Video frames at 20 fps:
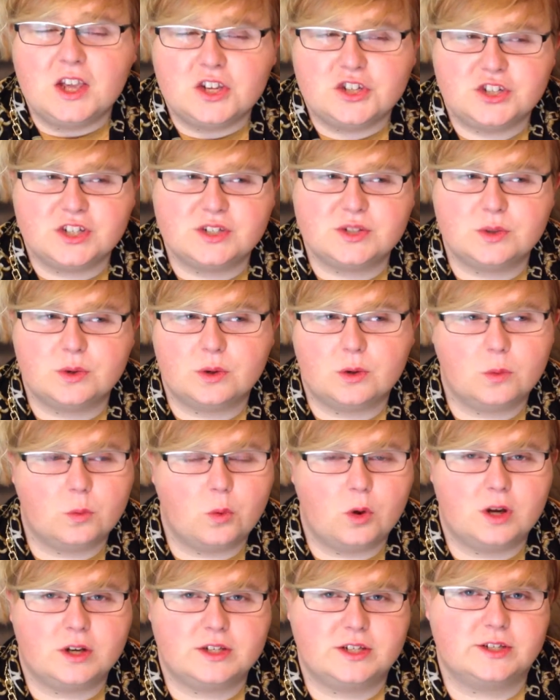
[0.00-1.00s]
she sort of
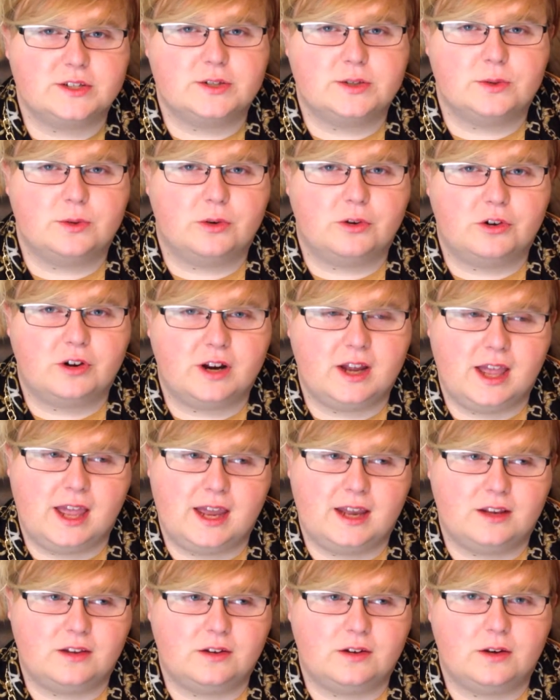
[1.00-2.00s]
wanted to
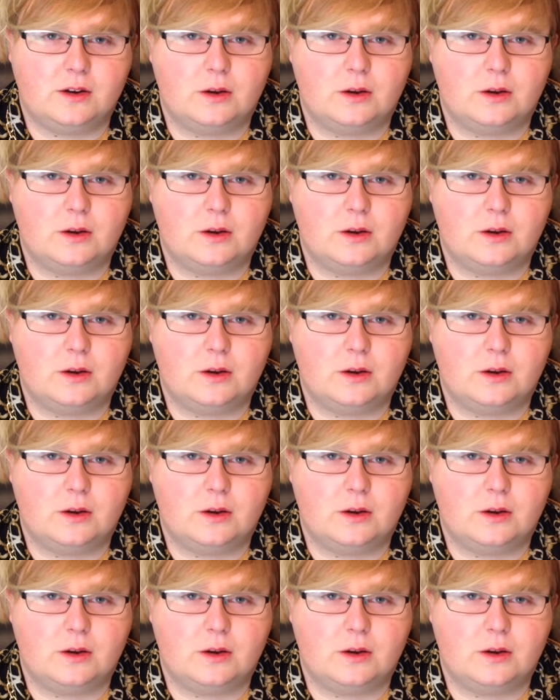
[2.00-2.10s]
create,